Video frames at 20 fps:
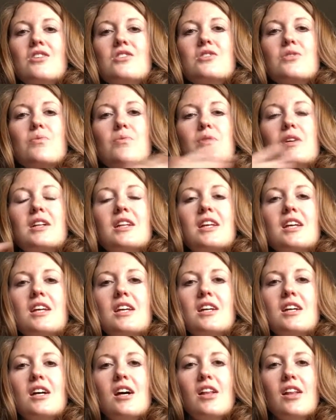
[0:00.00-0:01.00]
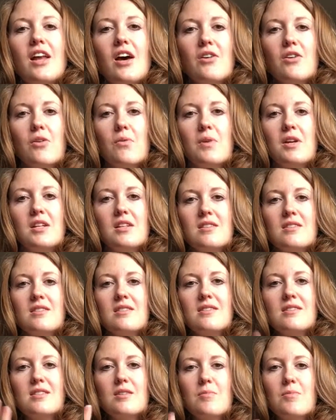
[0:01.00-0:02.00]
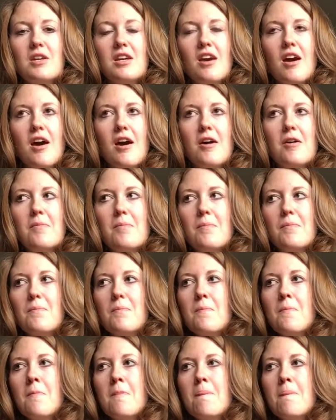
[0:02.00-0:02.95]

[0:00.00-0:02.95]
to really allow your weaknesses to become